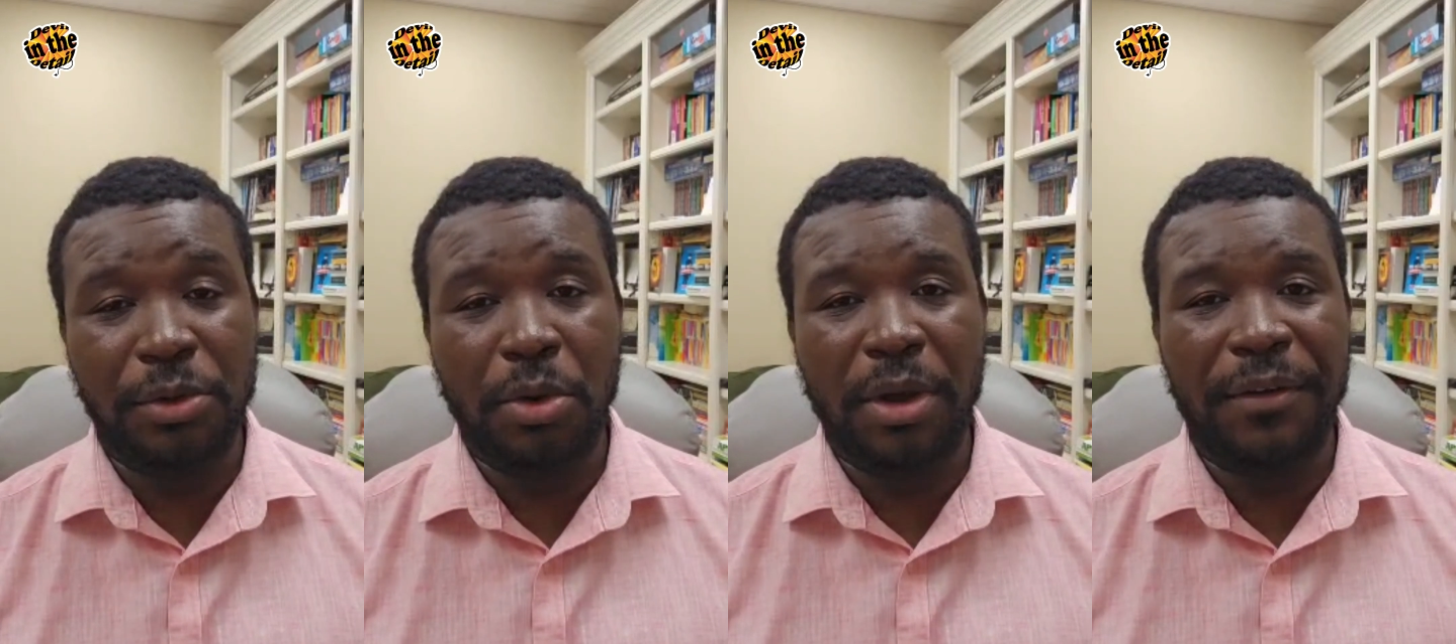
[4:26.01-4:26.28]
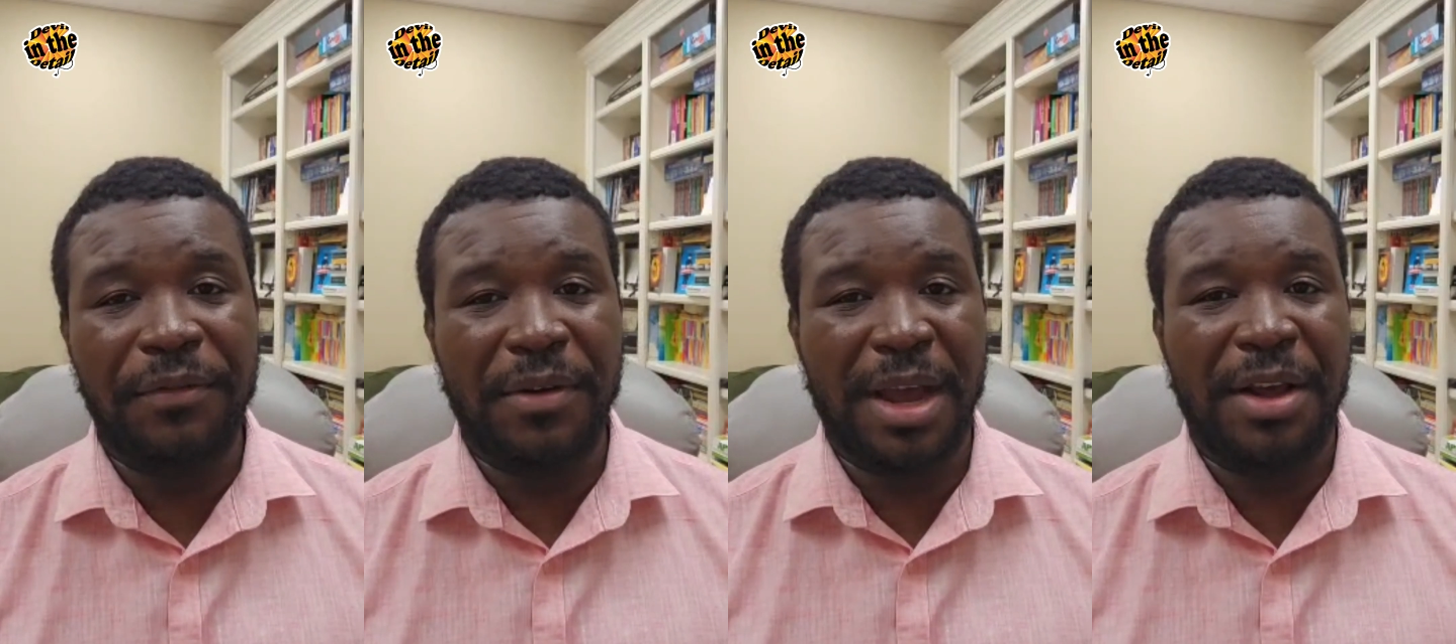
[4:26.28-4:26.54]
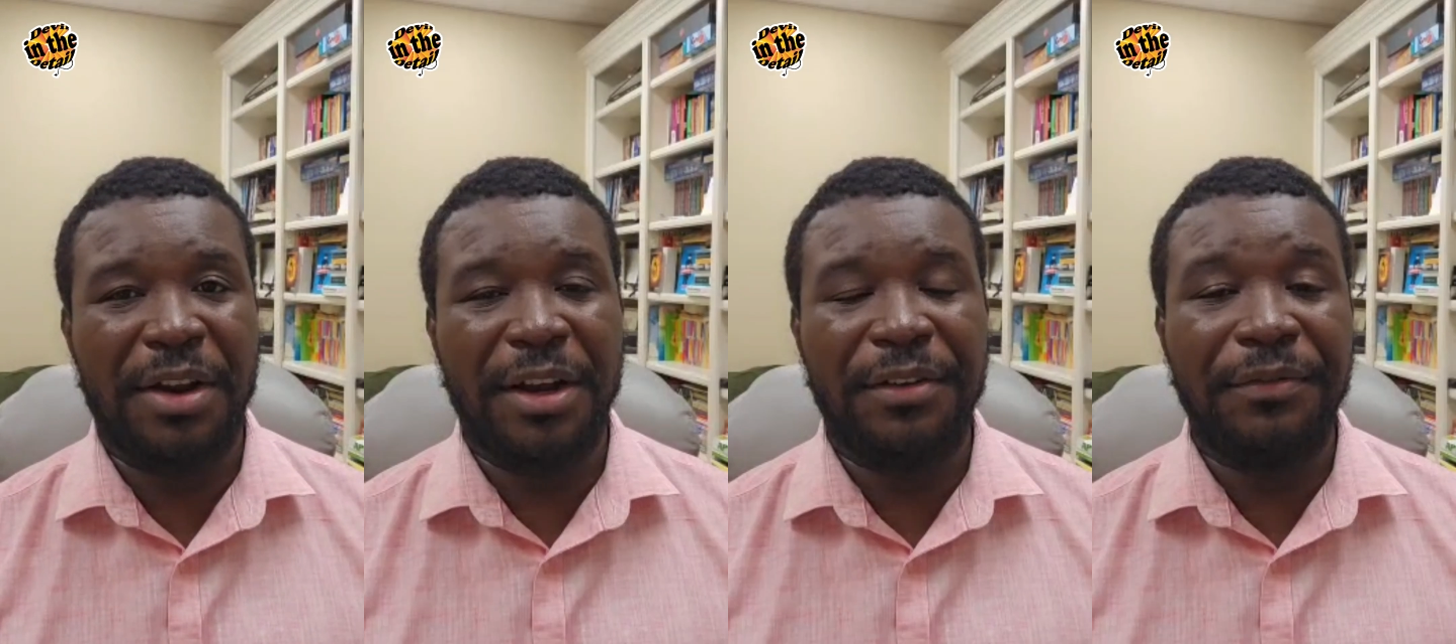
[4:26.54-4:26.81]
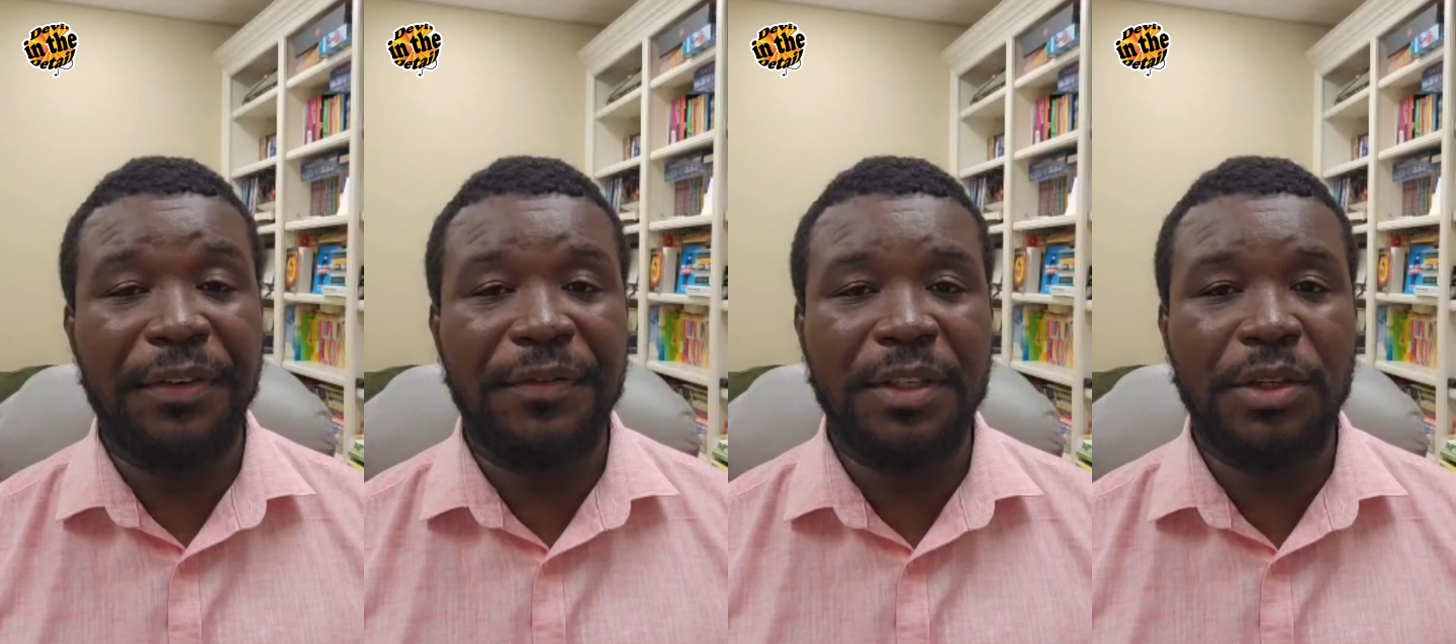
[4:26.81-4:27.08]
is going for
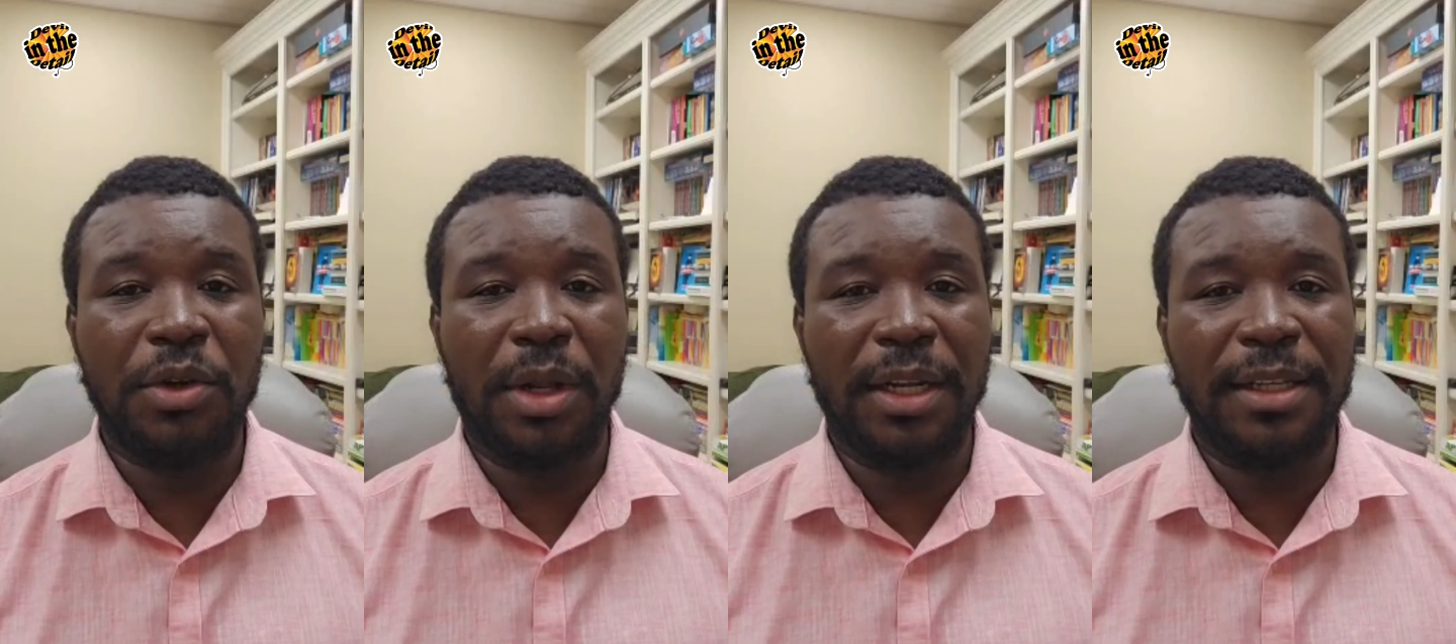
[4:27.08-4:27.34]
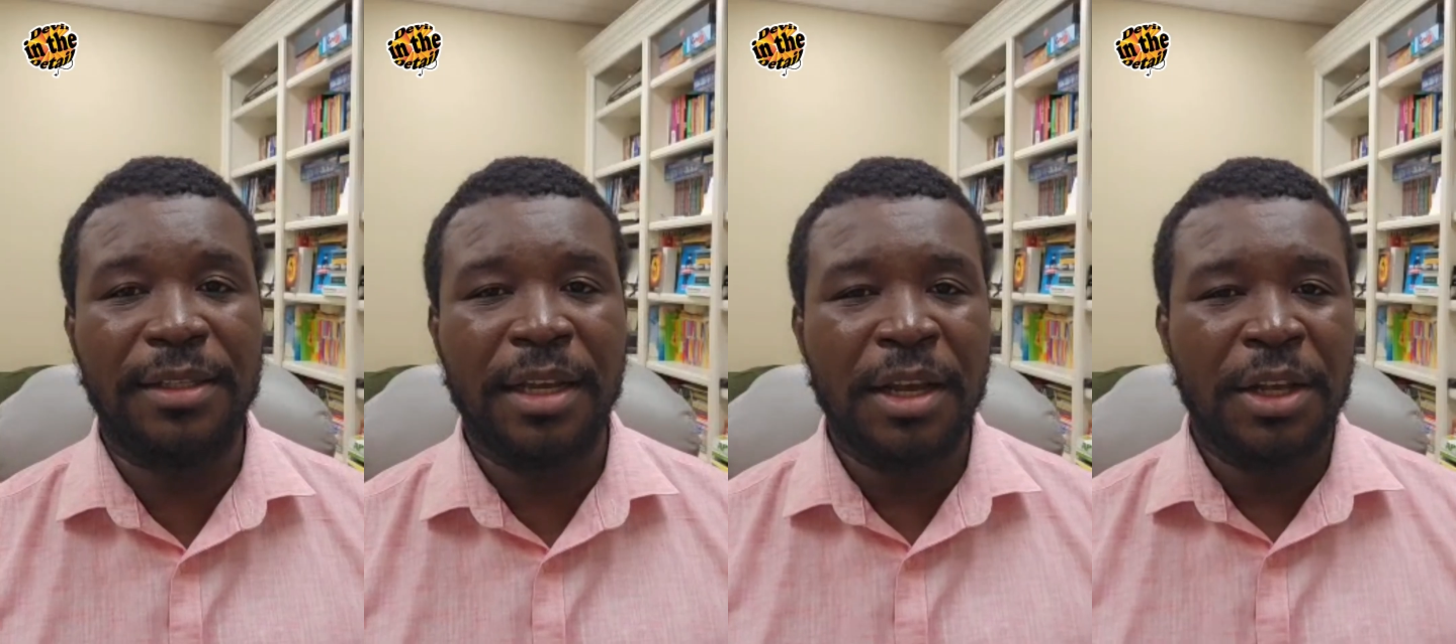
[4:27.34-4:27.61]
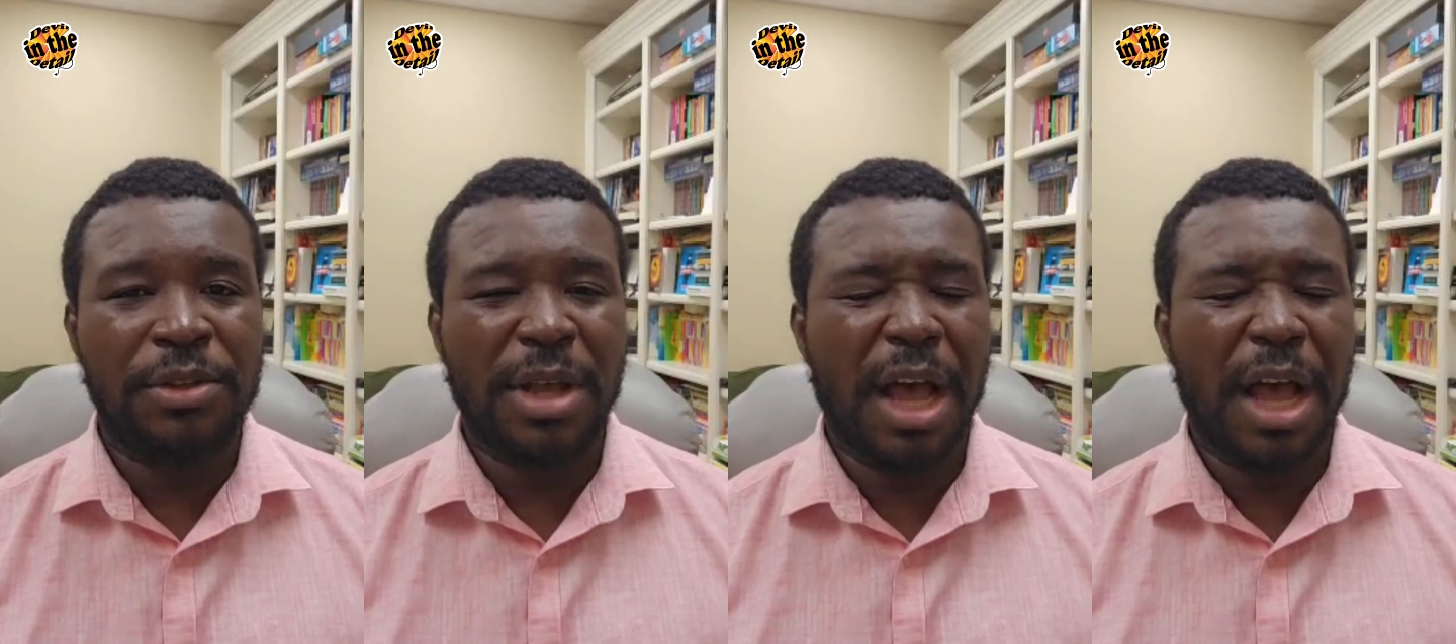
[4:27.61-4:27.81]
$150.